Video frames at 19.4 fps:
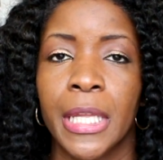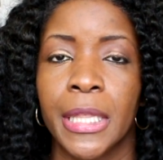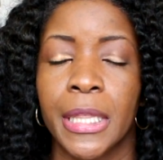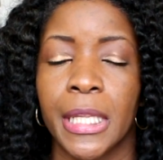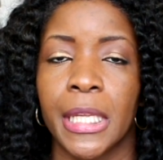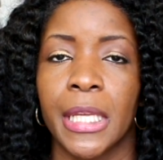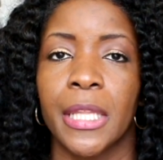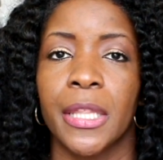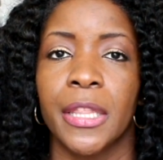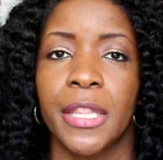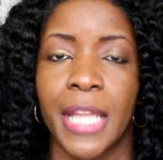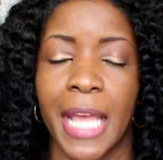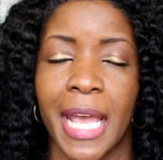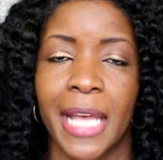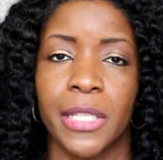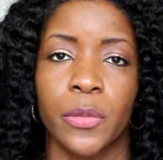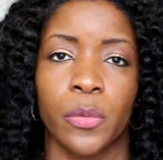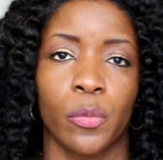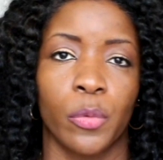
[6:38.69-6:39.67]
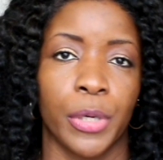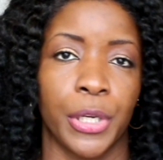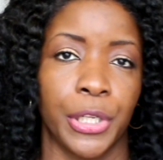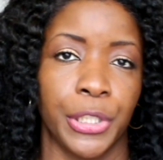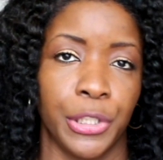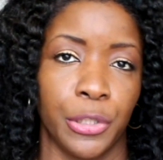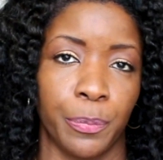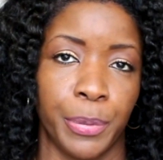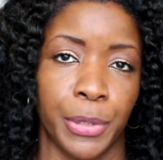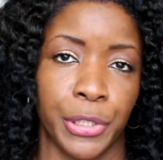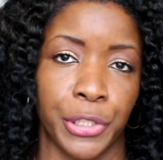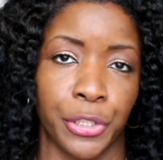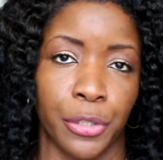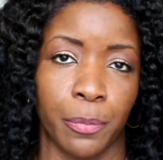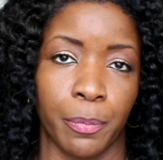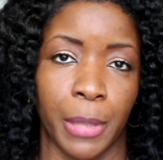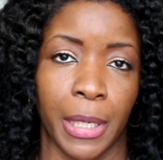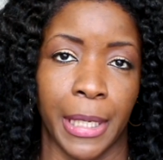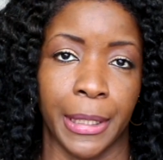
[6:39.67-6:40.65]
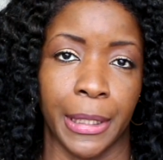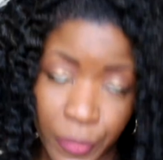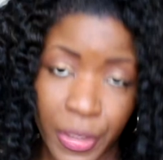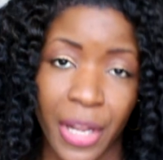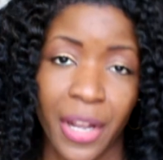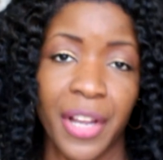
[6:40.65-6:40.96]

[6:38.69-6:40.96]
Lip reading: Then that's where you put your money.